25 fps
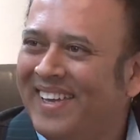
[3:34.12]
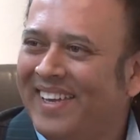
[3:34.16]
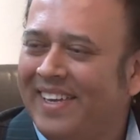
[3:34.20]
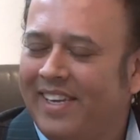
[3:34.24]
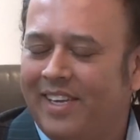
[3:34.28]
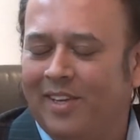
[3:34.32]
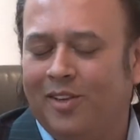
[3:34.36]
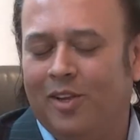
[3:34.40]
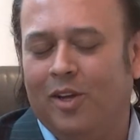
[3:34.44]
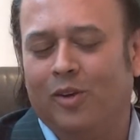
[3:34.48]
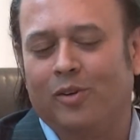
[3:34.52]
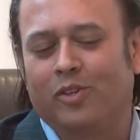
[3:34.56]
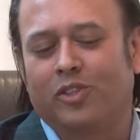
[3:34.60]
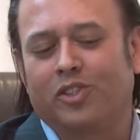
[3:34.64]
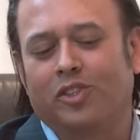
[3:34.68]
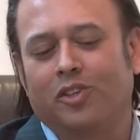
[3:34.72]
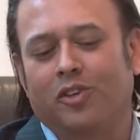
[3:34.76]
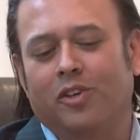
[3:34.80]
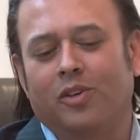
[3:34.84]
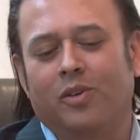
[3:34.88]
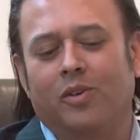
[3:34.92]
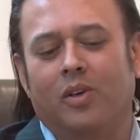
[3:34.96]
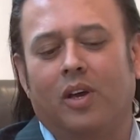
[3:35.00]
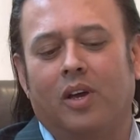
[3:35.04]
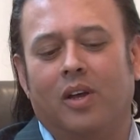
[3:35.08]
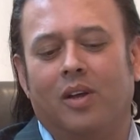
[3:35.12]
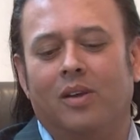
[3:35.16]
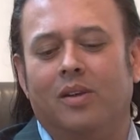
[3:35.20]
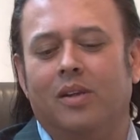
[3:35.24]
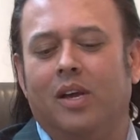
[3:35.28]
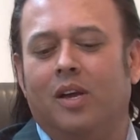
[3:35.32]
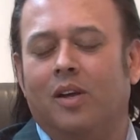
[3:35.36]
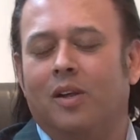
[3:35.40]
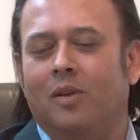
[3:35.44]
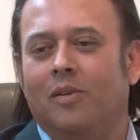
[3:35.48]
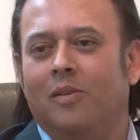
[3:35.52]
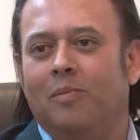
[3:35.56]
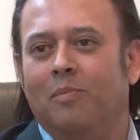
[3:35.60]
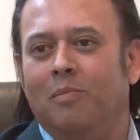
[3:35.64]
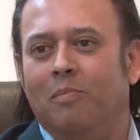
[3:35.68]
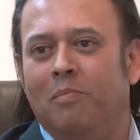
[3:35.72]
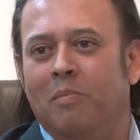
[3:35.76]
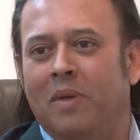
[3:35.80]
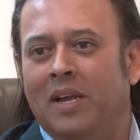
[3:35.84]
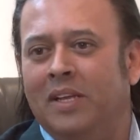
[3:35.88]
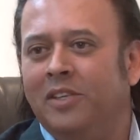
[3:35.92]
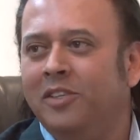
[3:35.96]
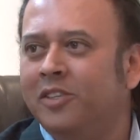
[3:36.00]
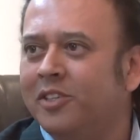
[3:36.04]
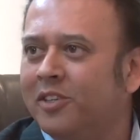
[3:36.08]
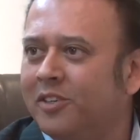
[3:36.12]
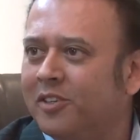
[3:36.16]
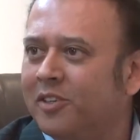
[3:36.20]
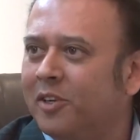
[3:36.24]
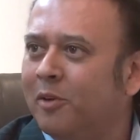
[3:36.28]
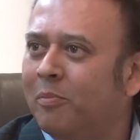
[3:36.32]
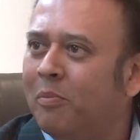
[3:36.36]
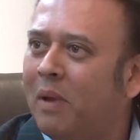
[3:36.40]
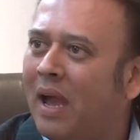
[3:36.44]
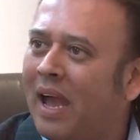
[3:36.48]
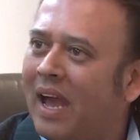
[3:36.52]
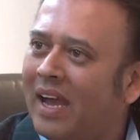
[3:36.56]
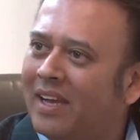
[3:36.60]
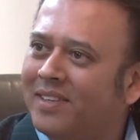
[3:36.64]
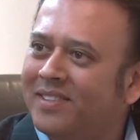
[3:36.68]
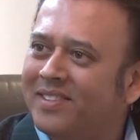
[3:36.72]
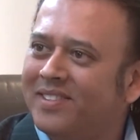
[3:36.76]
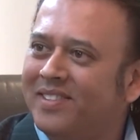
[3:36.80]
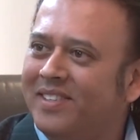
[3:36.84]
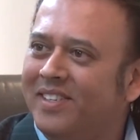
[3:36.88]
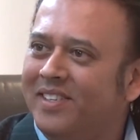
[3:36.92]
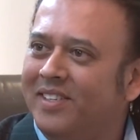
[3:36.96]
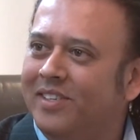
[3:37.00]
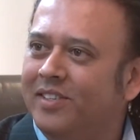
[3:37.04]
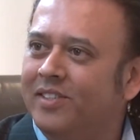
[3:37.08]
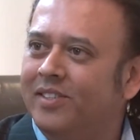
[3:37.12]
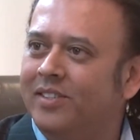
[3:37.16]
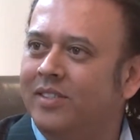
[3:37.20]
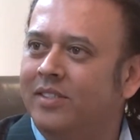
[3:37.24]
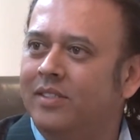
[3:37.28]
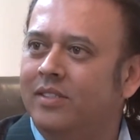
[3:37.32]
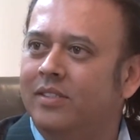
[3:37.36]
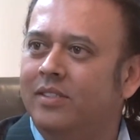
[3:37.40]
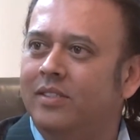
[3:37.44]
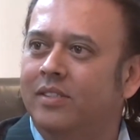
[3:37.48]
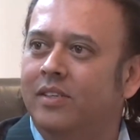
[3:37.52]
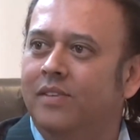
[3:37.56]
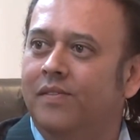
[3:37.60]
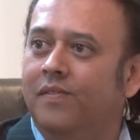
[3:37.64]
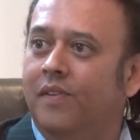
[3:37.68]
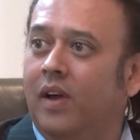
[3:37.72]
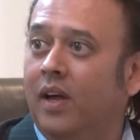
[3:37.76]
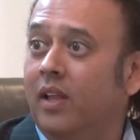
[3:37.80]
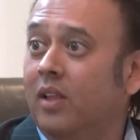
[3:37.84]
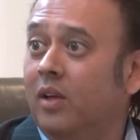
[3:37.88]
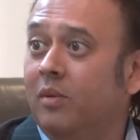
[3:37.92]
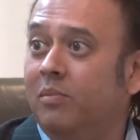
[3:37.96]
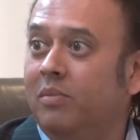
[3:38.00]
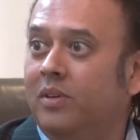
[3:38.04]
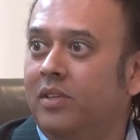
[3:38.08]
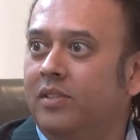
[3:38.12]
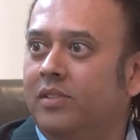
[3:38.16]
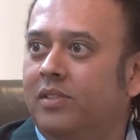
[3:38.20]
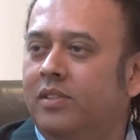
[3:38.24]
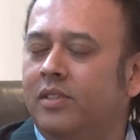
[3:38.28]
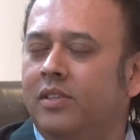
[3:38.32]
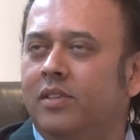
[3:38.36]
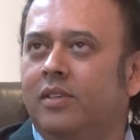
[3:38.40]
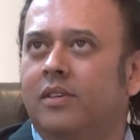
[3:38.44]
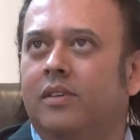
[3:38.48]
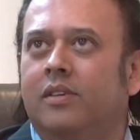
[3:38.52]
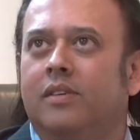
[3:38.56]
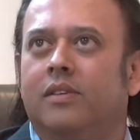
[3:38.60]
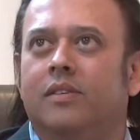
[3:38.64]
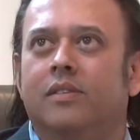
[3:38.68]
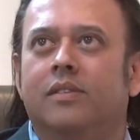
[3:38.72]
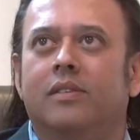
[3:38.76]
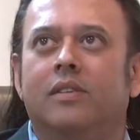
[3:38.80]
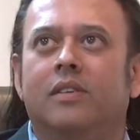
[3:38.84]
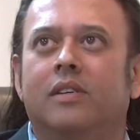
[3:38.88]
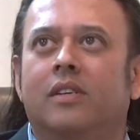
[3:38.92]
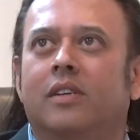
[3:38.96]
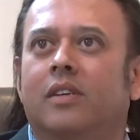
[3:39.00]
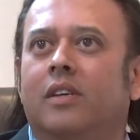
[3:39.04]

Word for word: You know, sure, our, our mental capacity doesn't develop until,